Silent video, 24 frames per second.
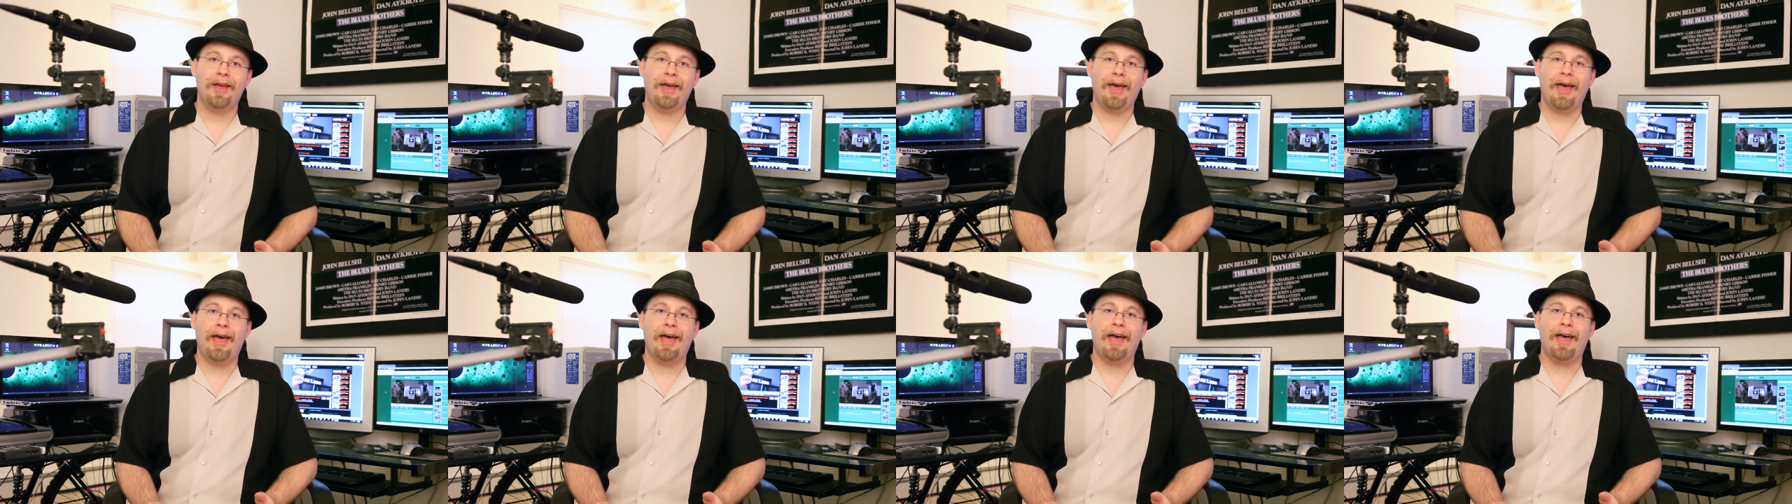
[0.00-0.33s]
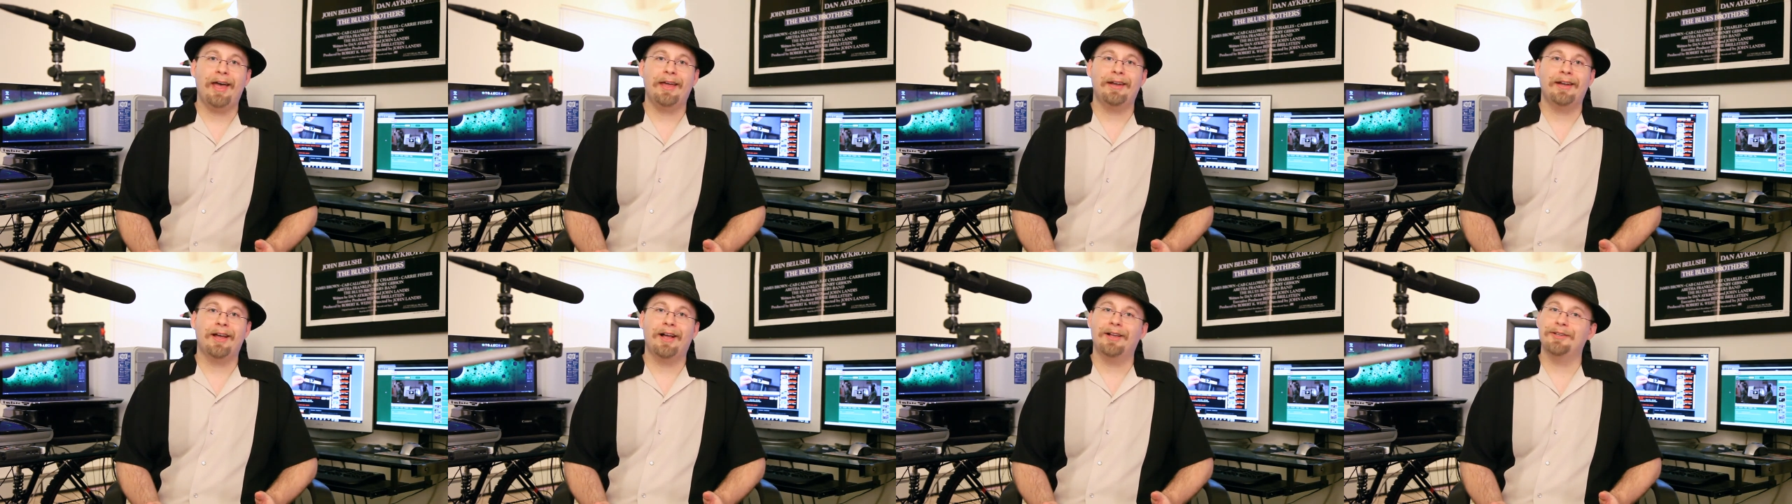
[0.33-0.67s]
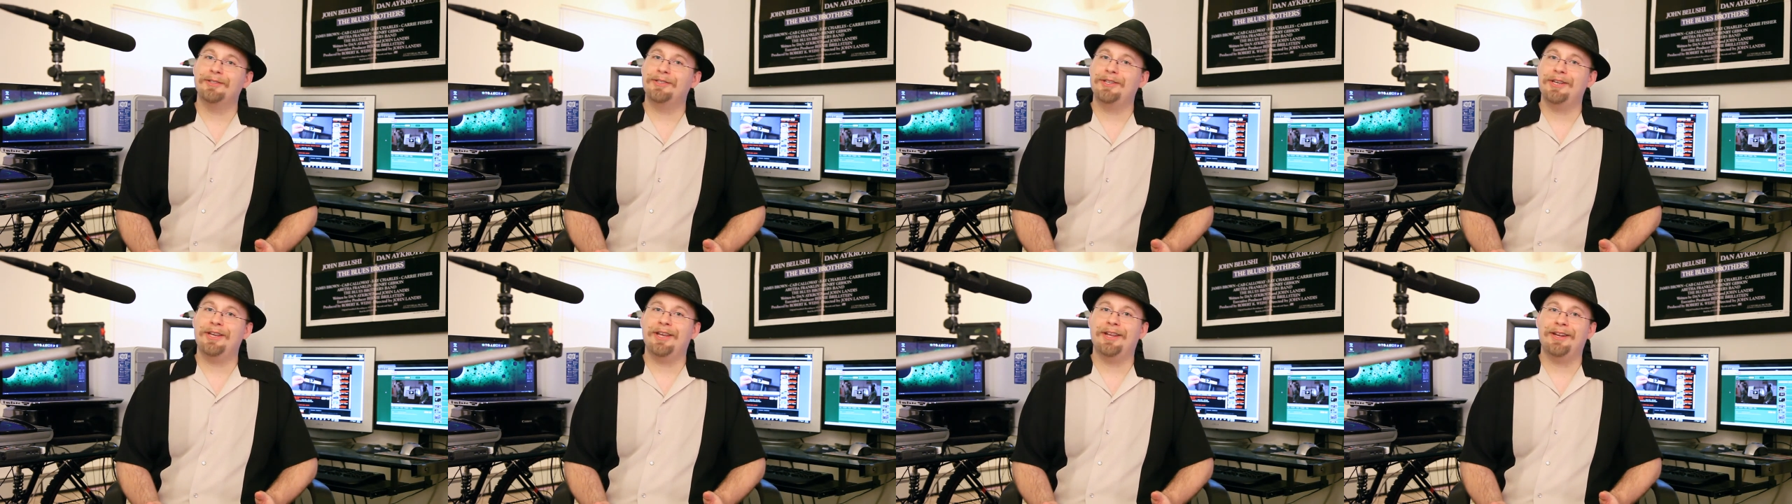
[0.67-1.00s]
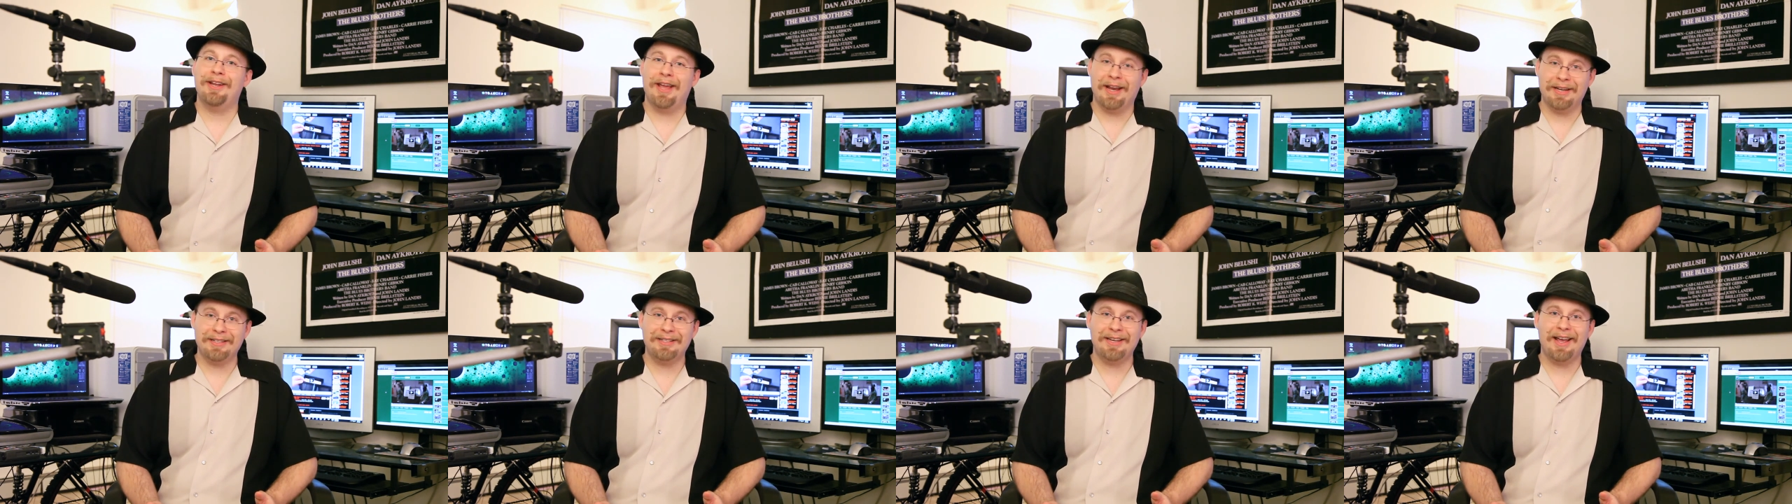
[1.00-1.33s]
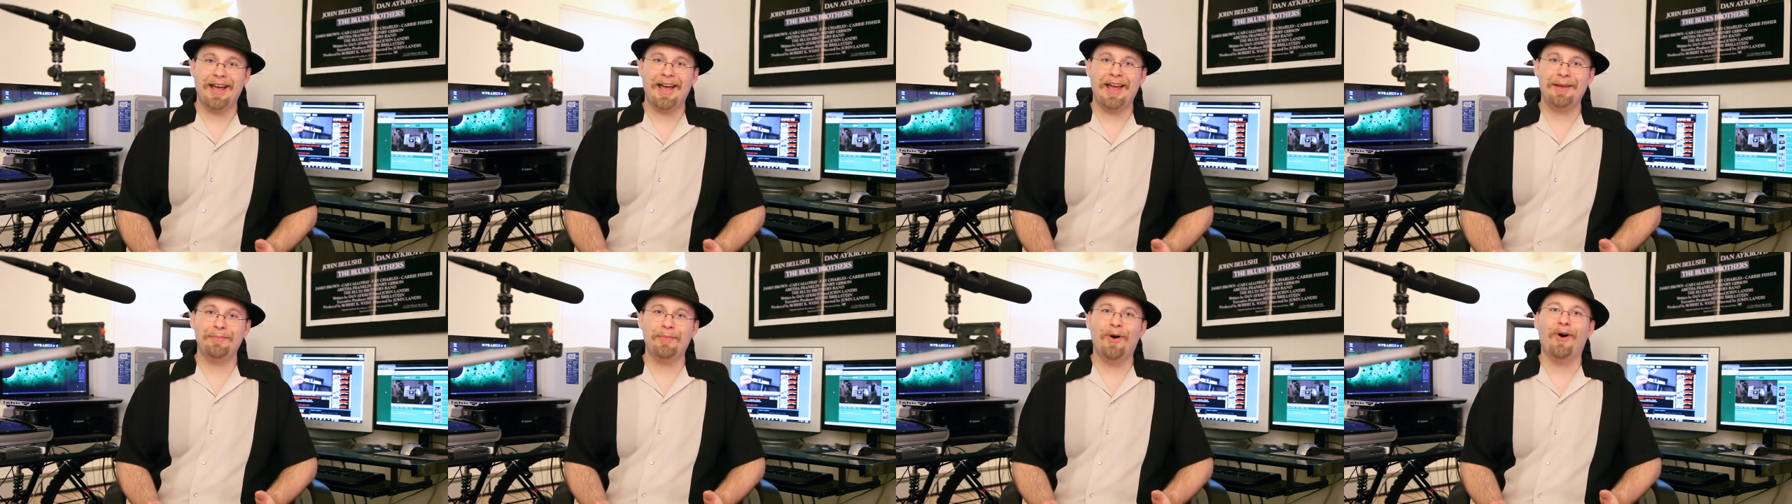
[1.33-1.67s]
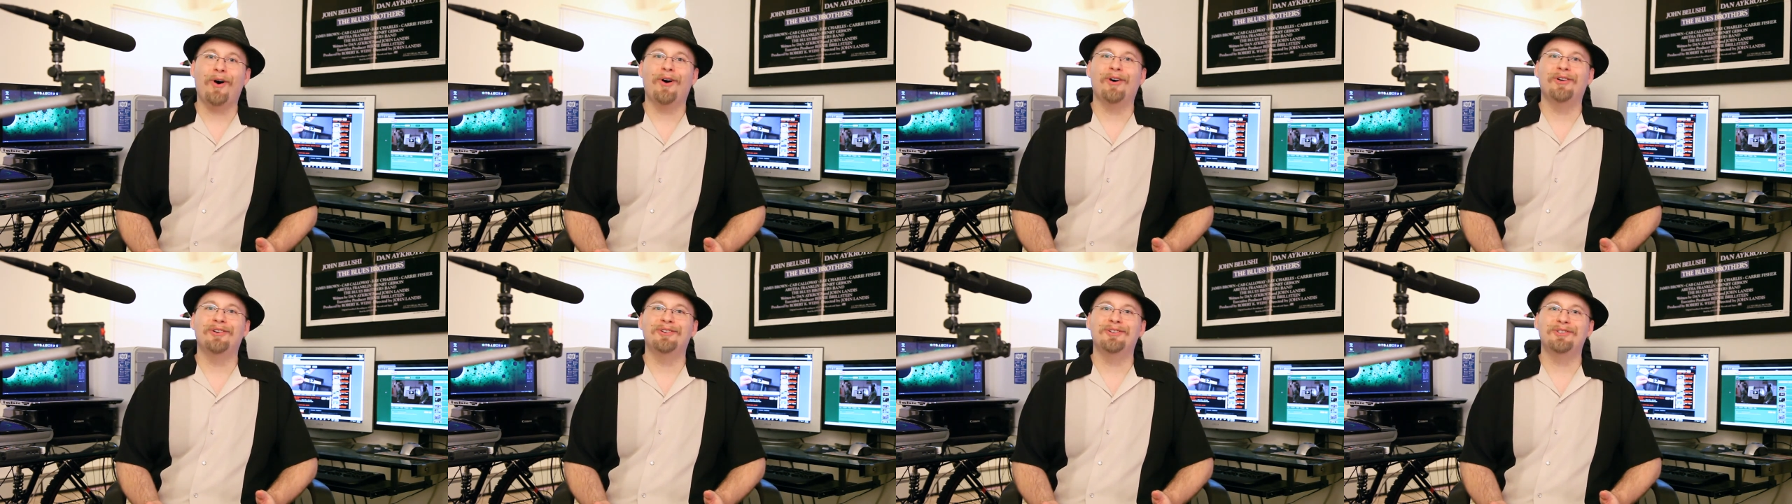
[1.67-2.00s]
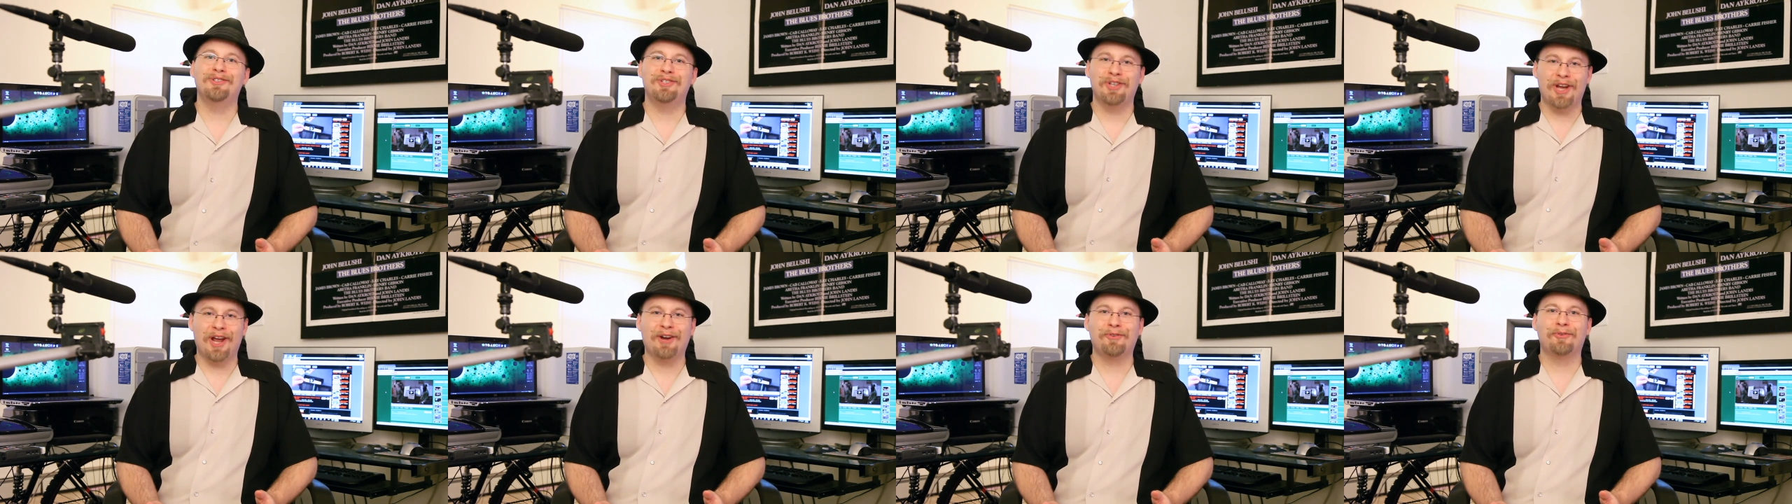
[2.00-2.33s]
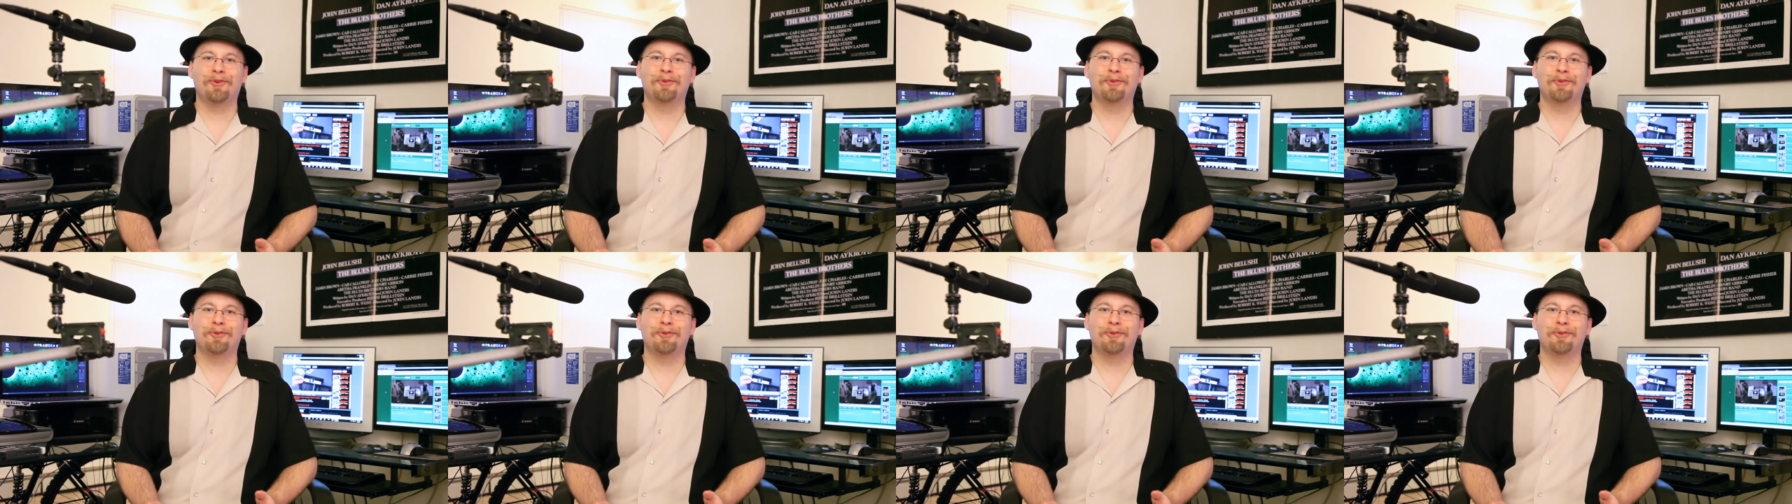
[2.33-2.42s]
And I'll see you next time on General